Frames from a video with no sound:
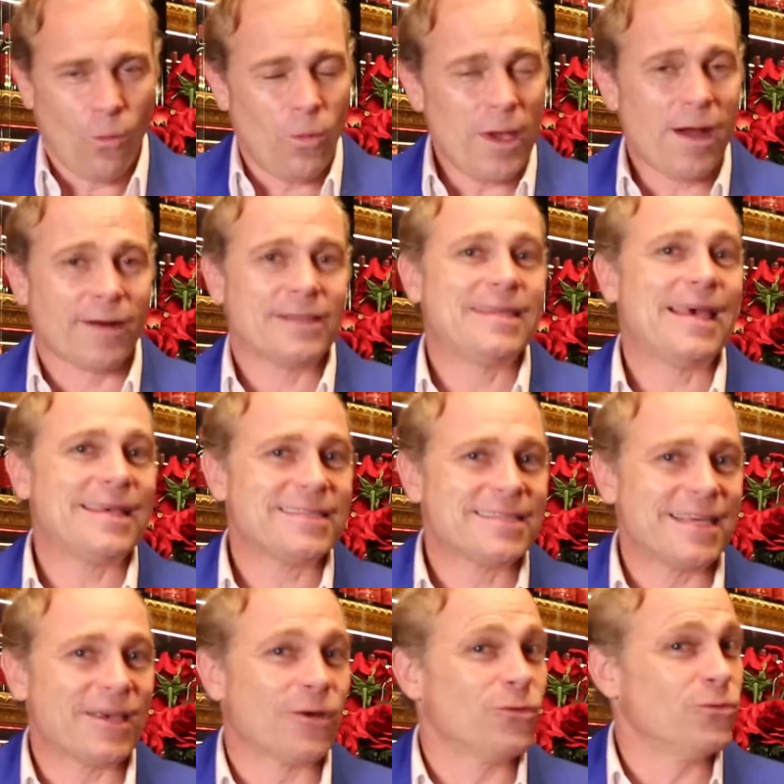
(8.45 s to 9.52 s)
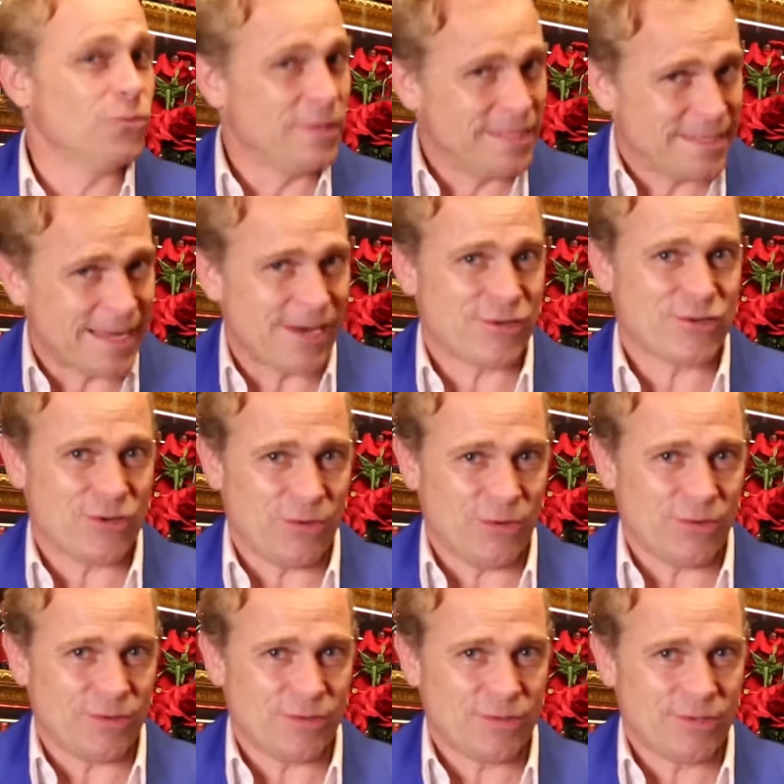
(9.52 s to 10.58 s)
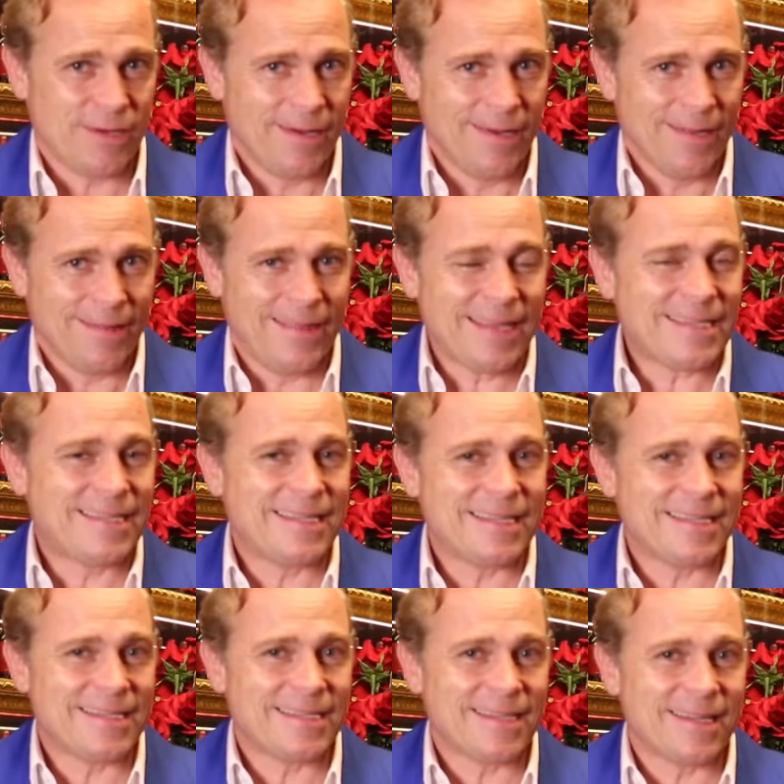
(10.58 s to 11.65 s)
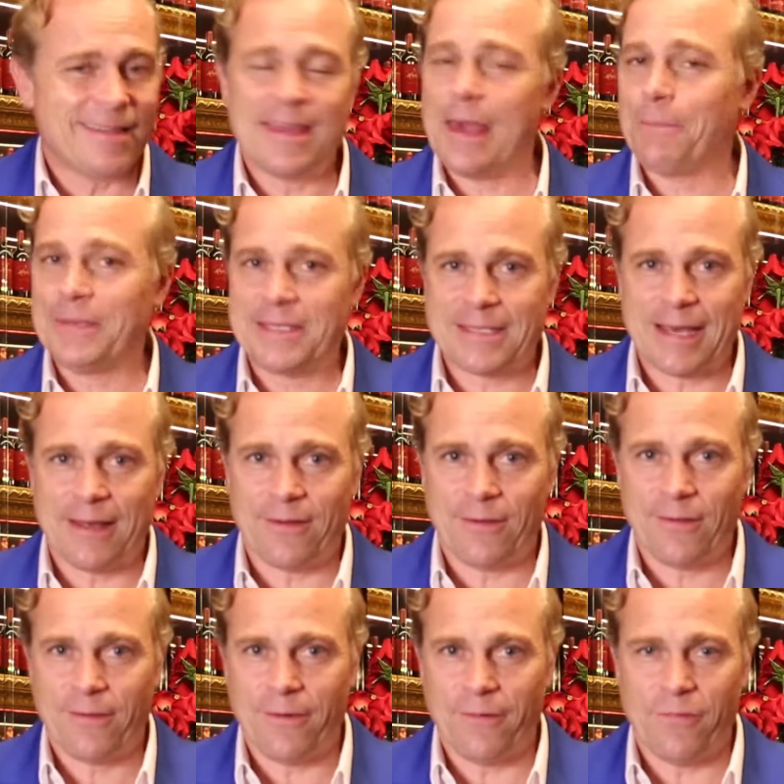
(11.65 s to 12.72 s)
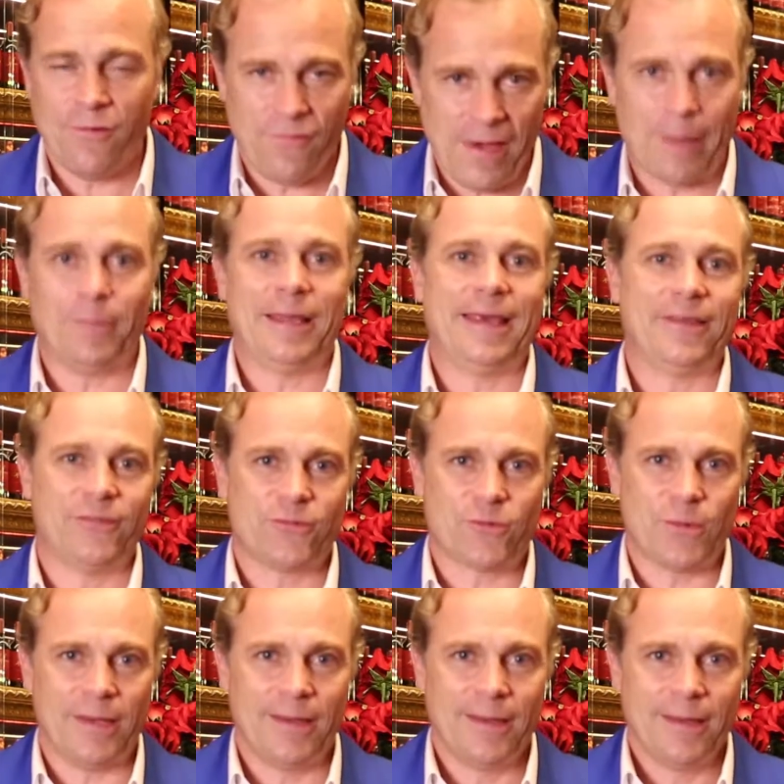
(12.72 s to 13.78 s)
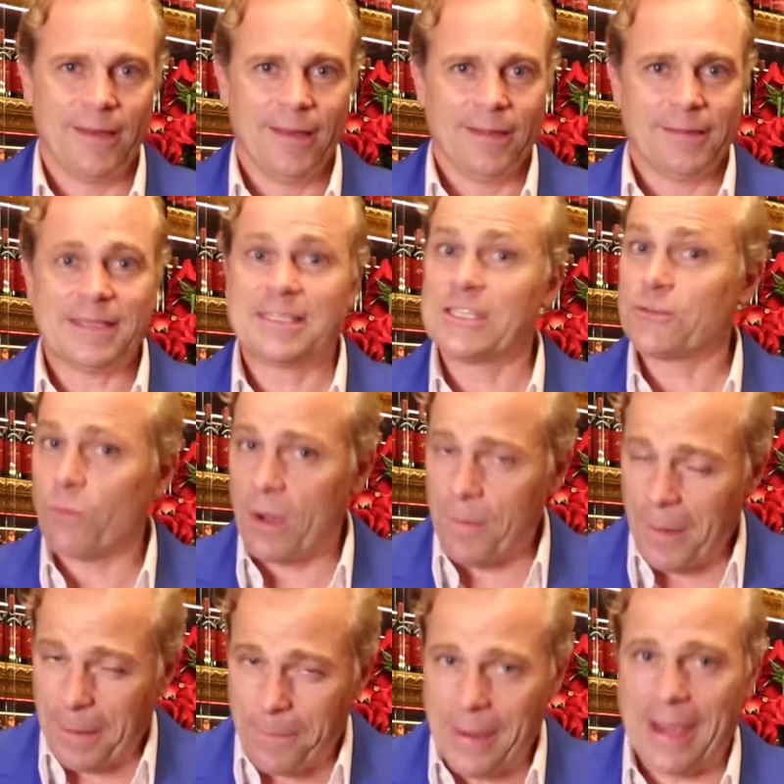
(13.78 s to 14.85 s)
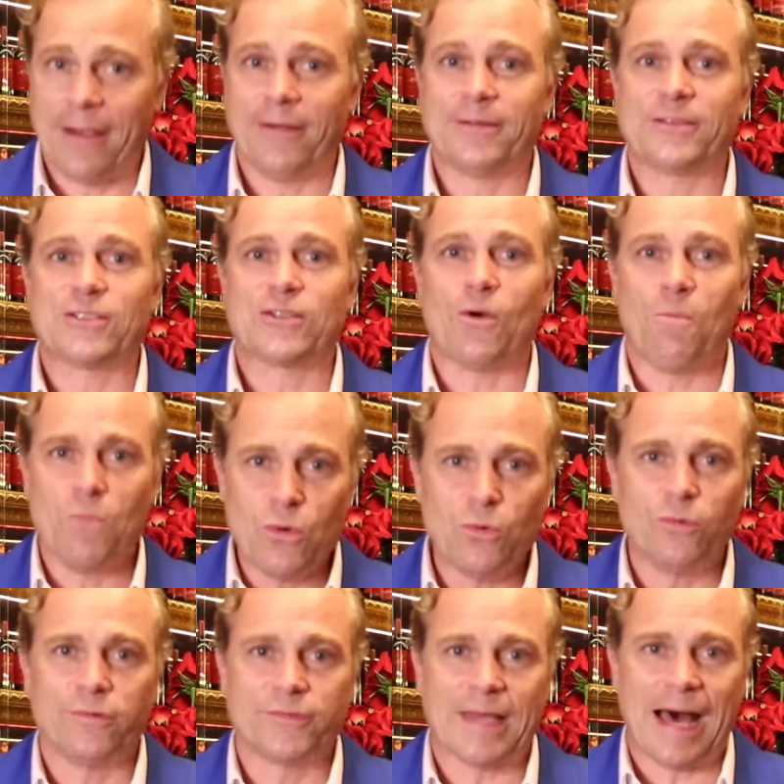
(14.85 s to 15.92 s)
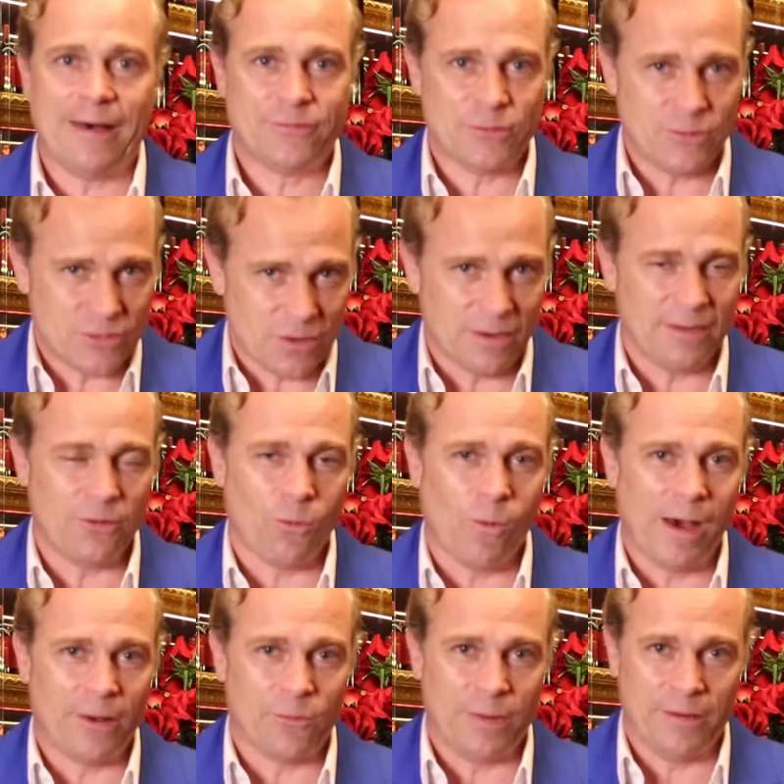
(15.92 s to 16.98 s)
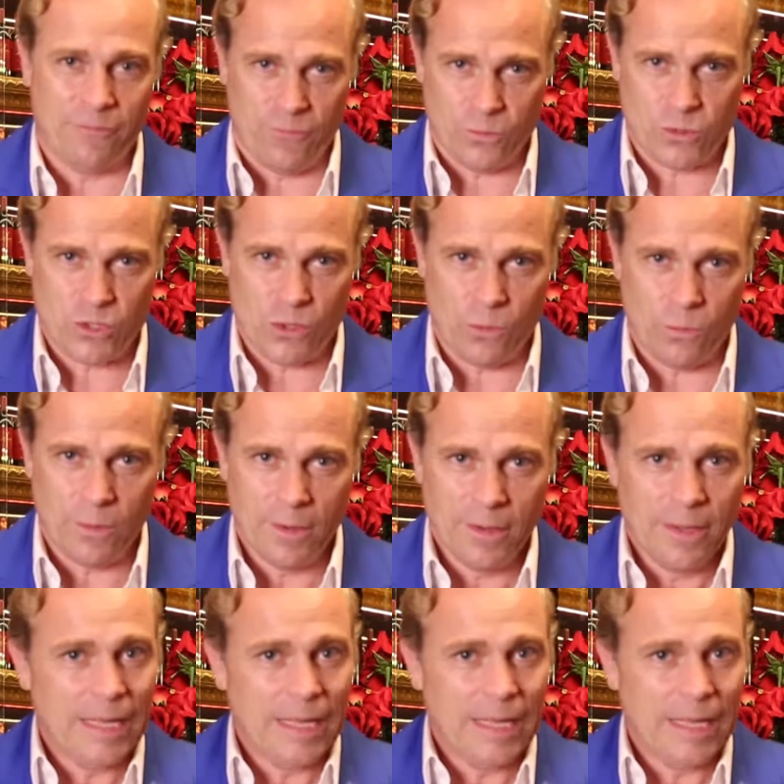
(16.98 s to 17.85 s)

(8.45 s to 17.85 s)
We are tasting a Nuits Saint-Georges. This is the epicenter of the family history. This is where my parents moved after started the winery in Vougeot.